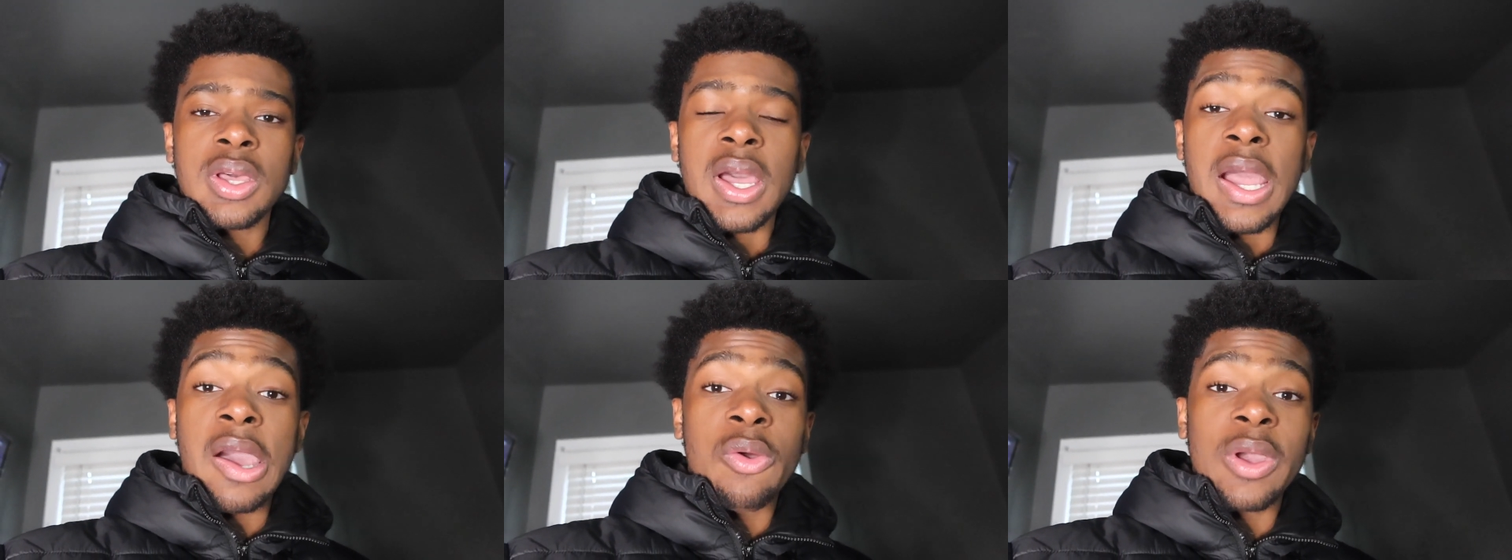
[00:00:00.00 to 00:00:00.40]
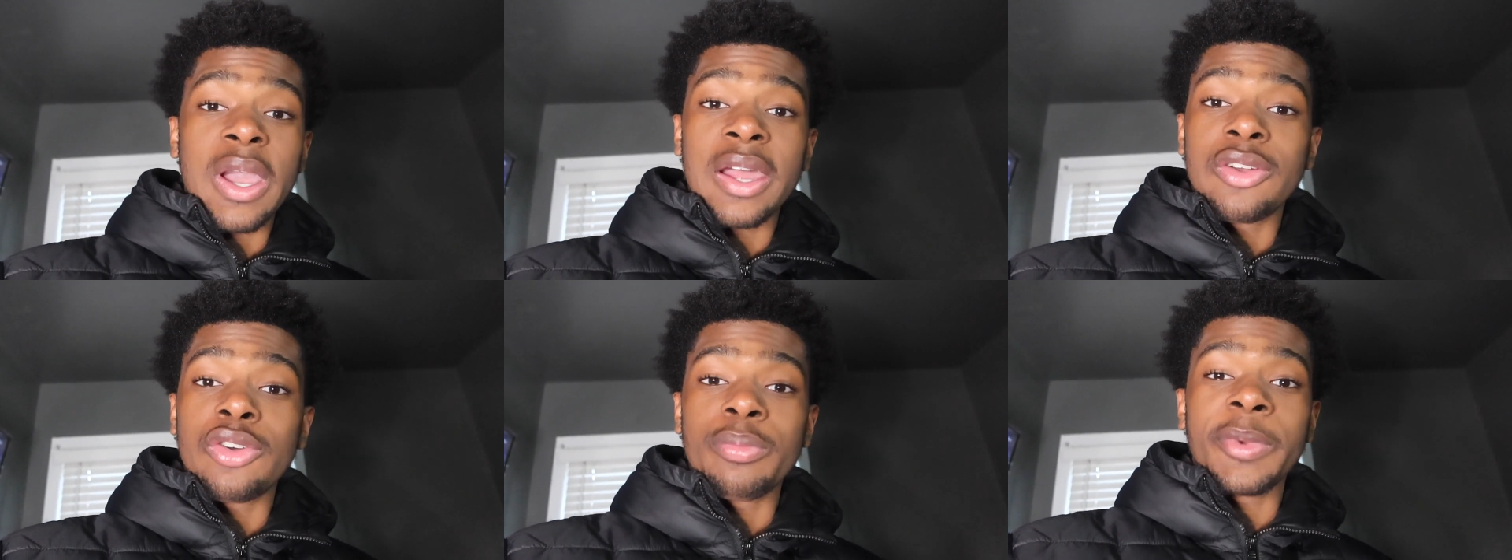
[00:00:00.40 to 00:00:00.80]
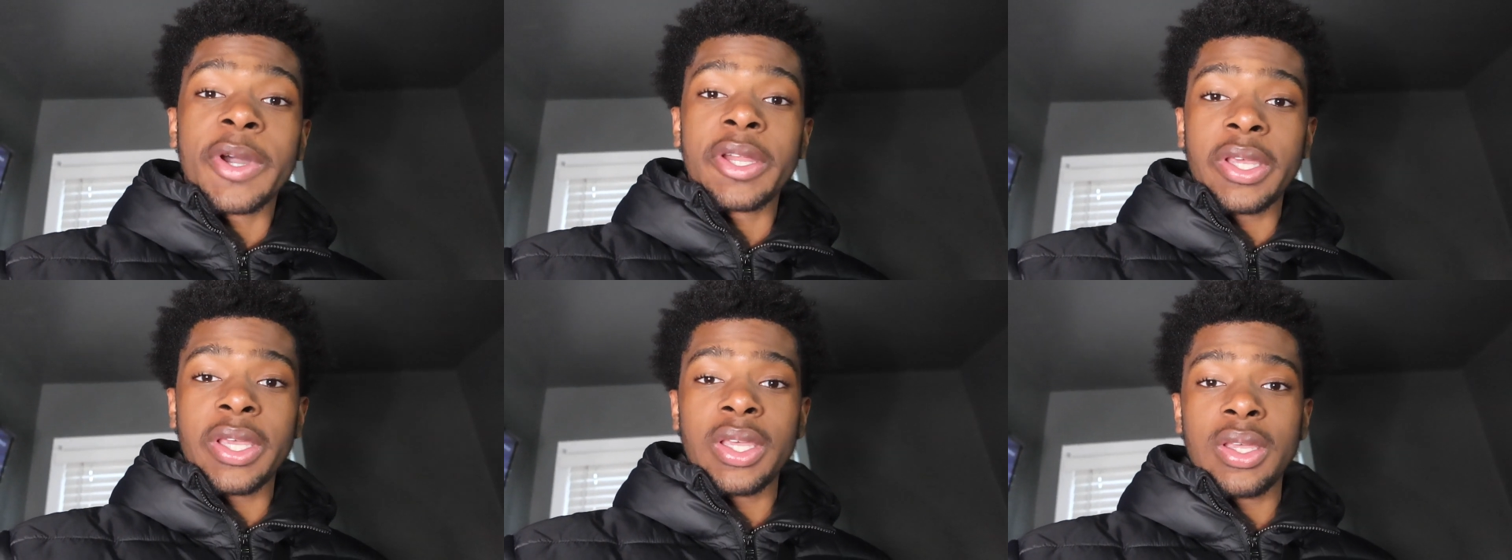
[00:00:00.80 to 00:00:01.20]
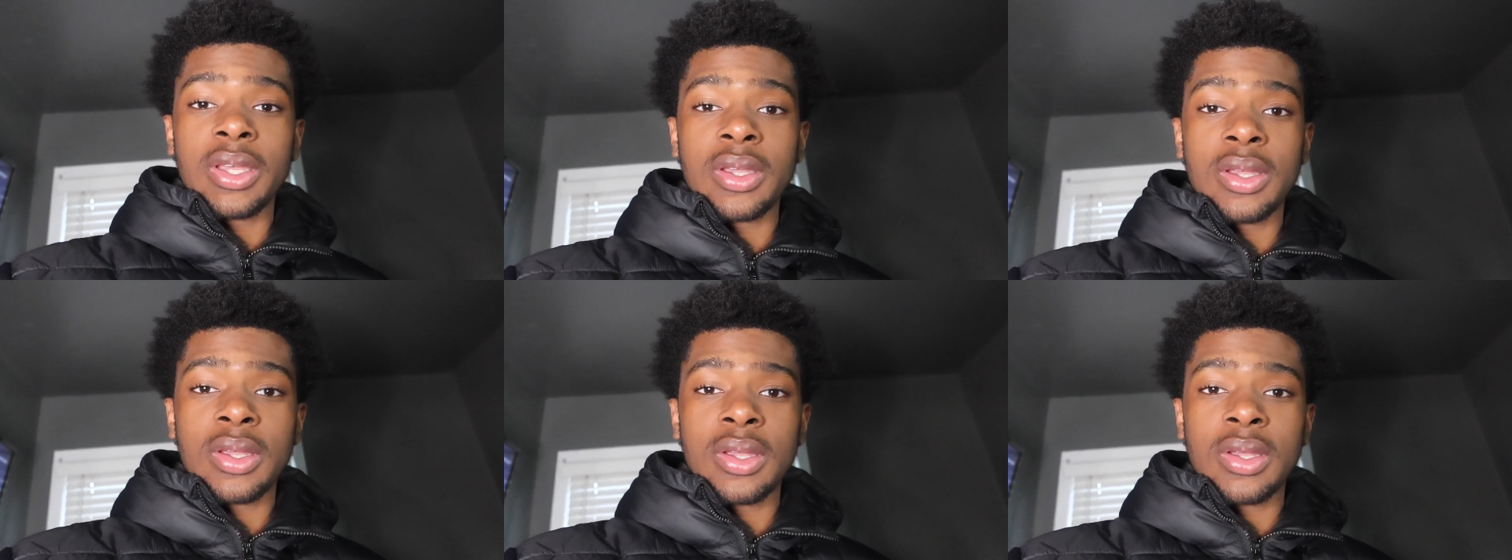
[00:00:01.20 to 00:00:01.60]
I don't got no money.
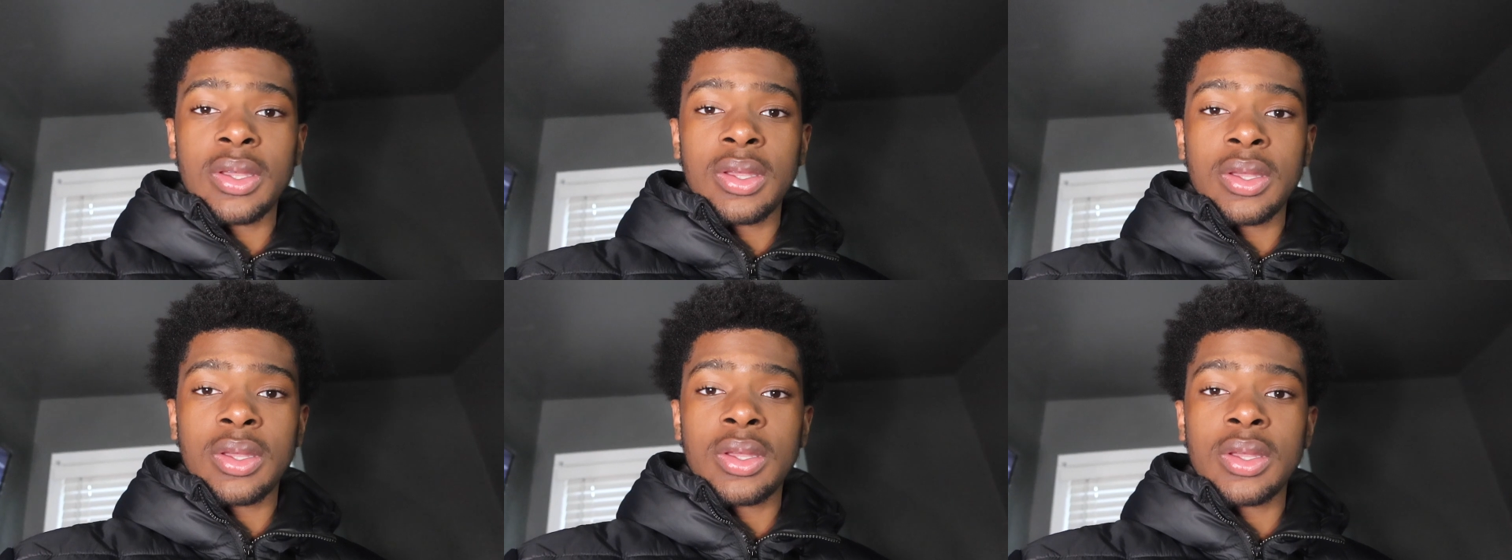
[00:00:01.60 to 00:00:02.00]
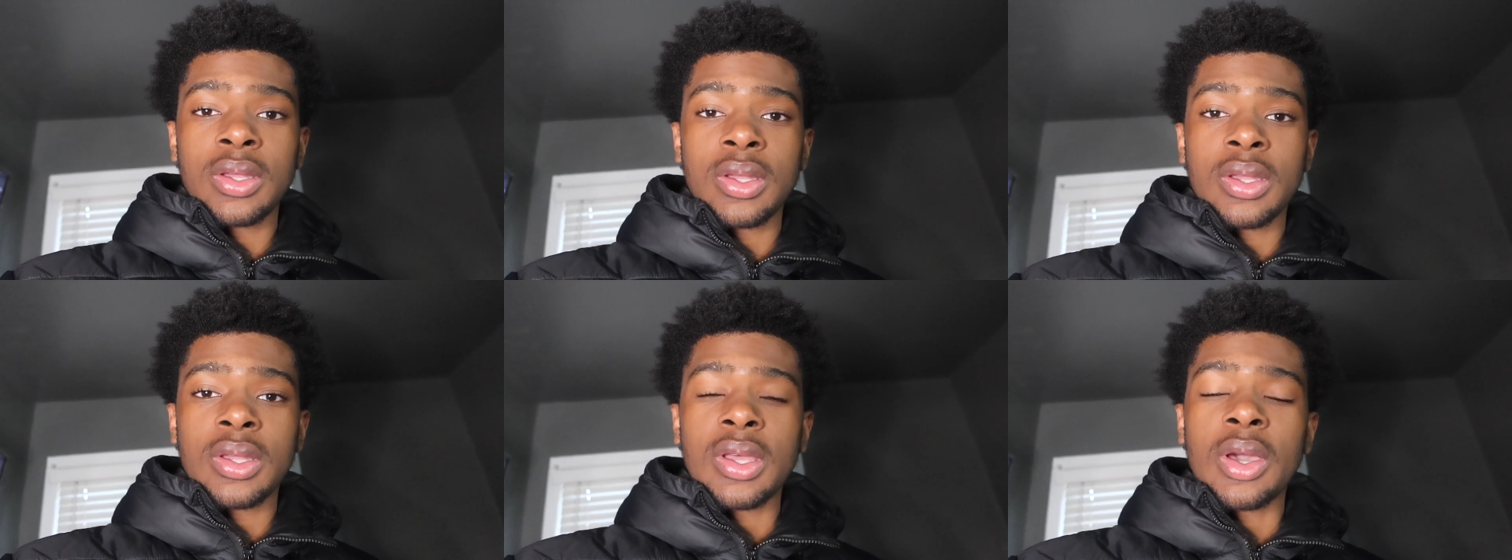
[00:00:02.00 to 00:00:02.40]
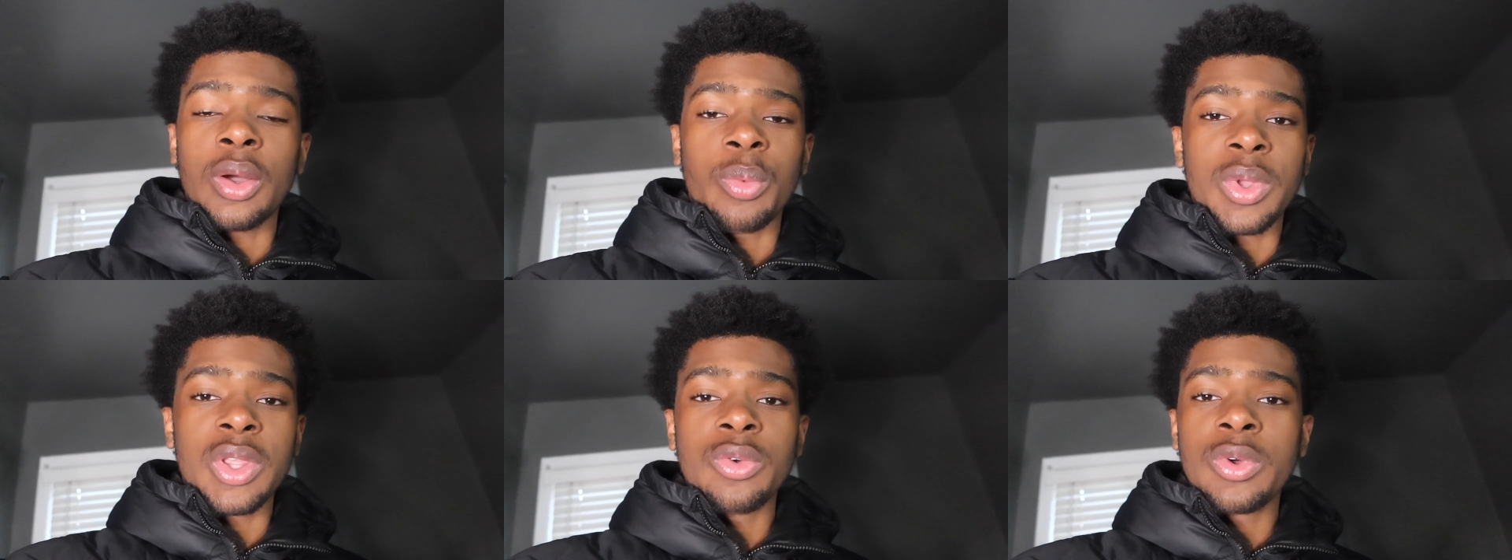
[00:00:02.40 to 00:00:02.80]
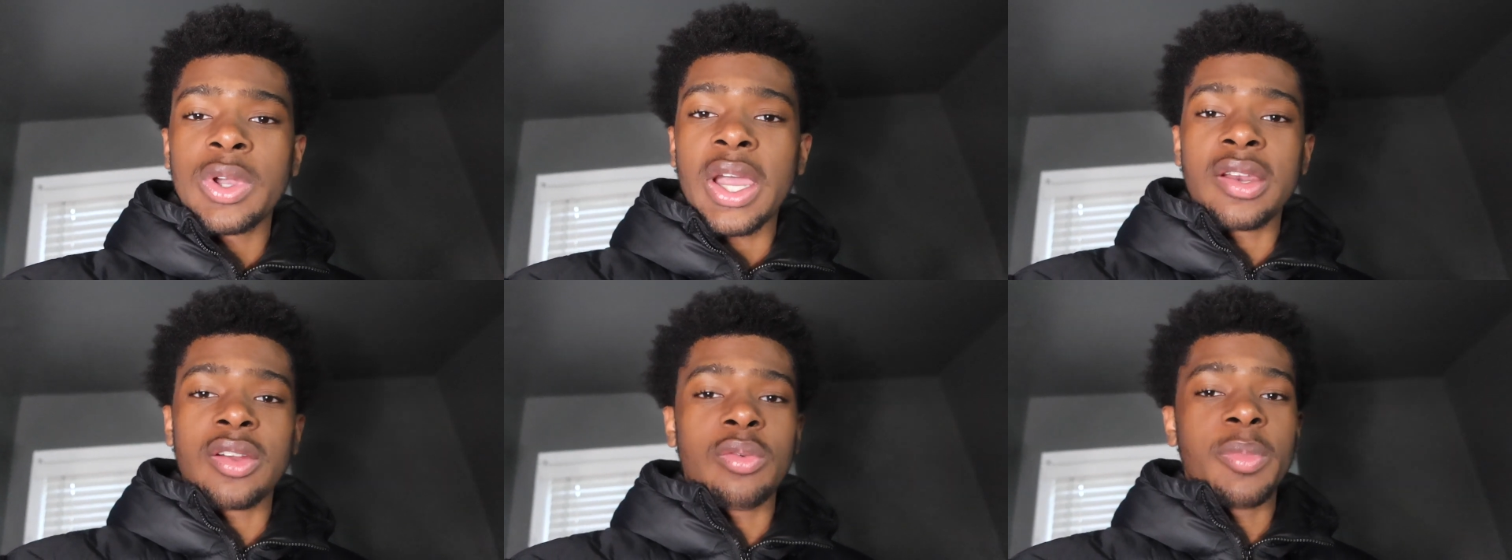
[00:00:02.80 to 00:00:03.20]
And when you ain't
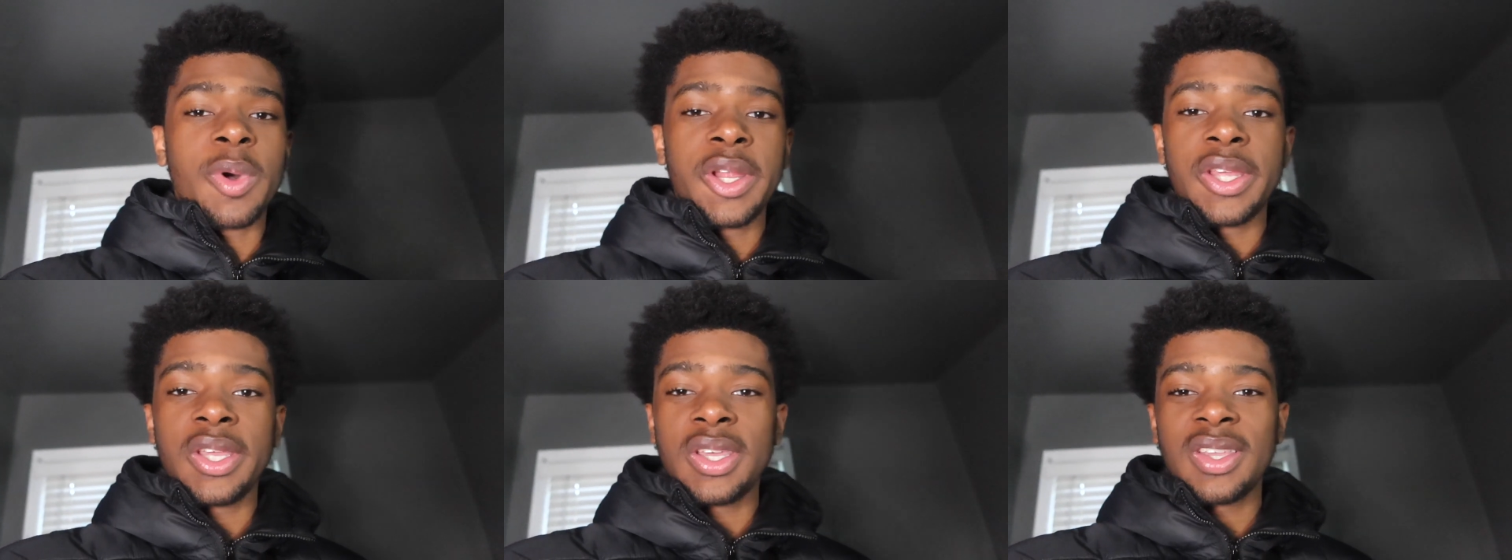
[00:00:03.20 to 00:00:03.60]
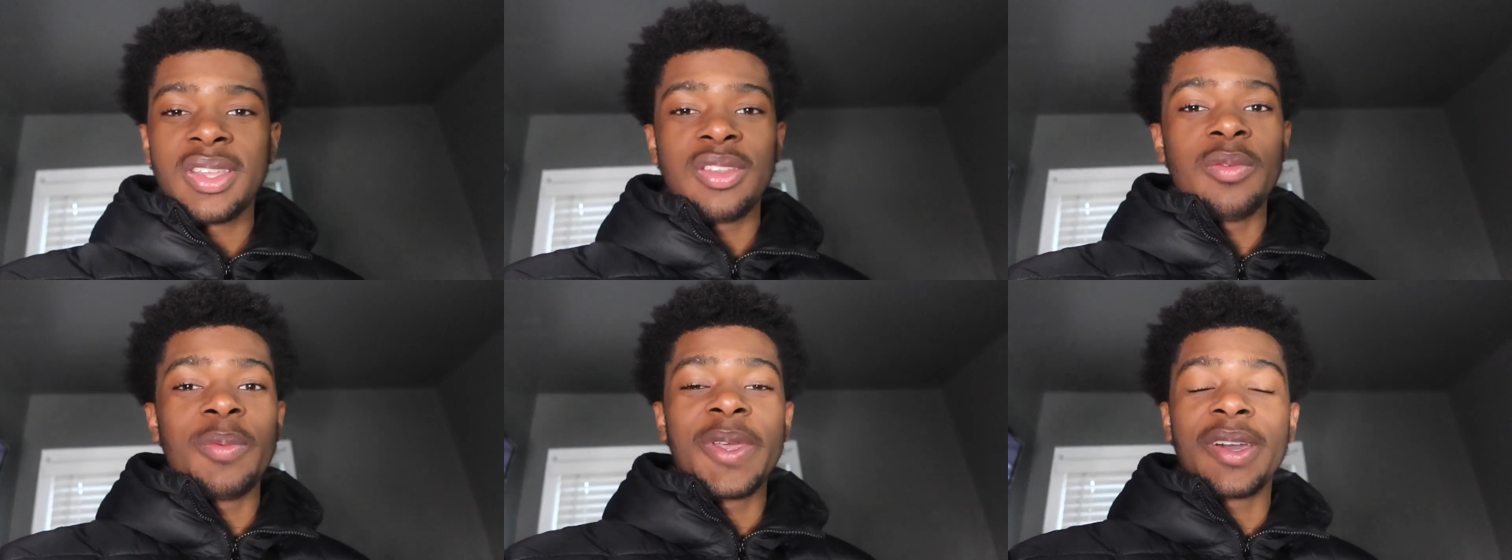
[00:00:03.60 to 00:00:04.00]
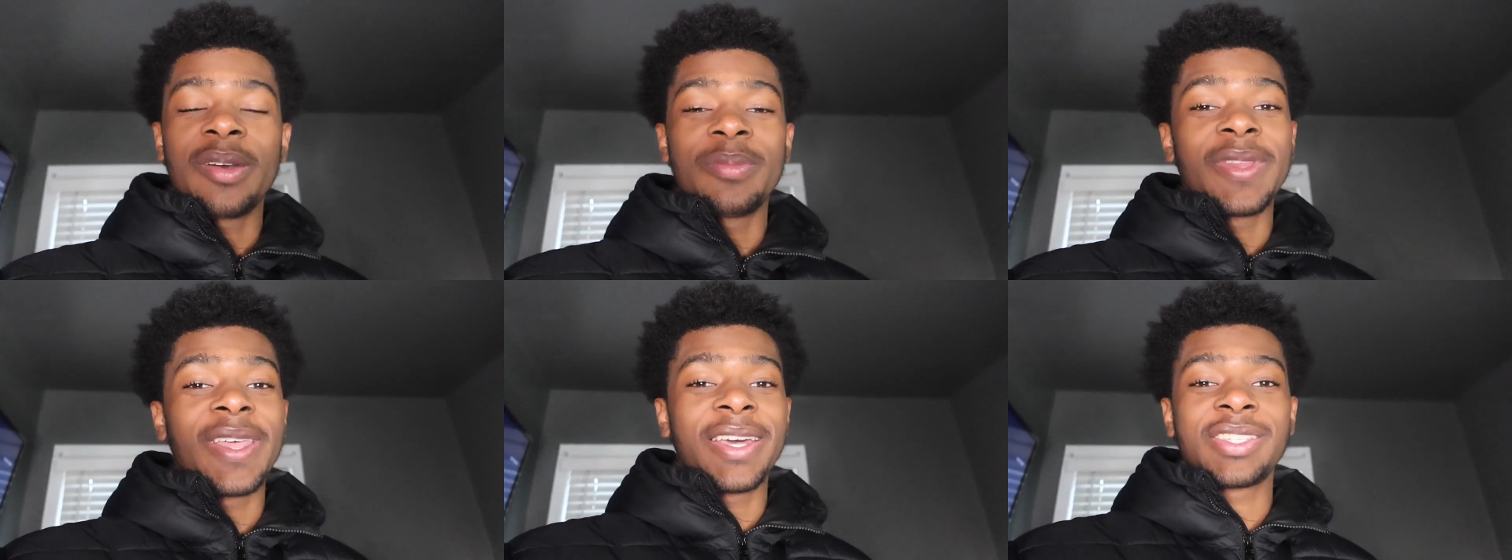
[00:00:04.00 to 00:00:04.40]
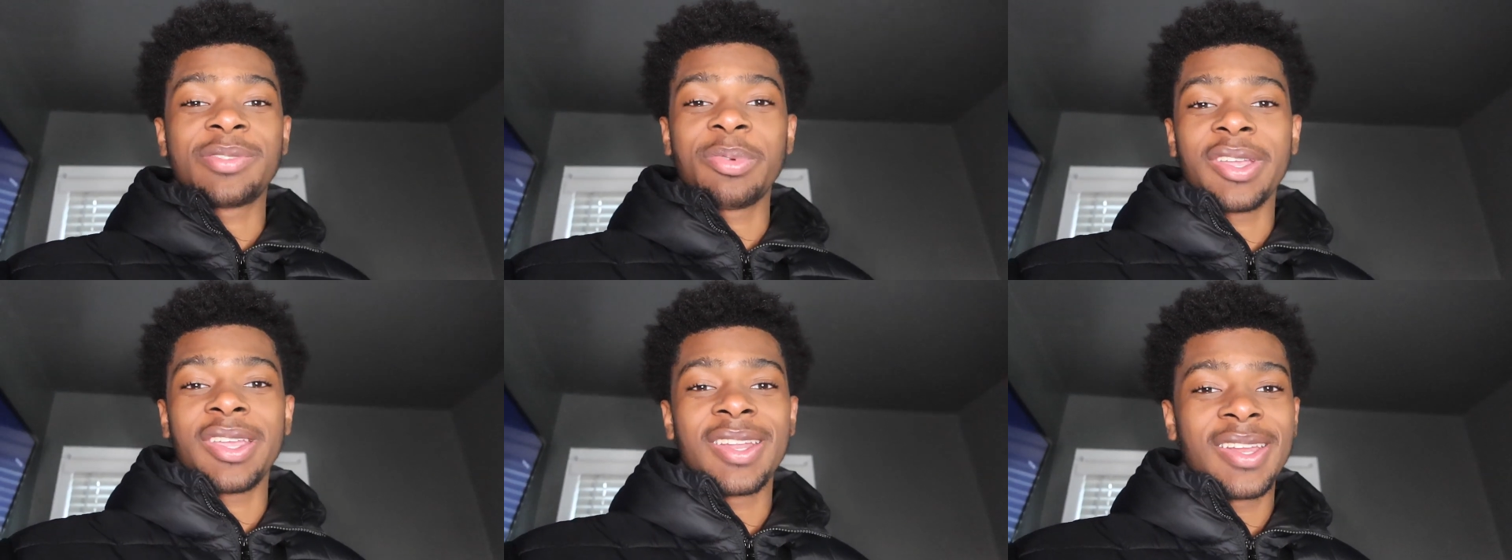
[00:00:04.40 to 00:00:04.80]
got no money, you become
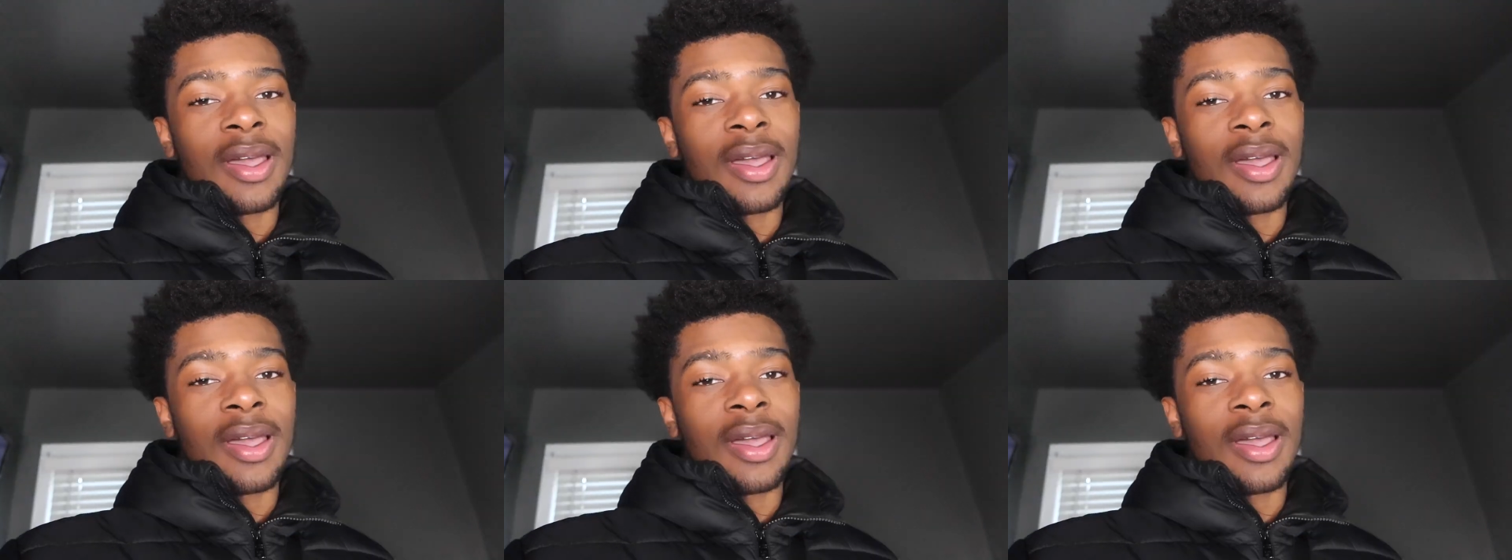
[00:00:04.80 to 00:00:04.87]
desperate.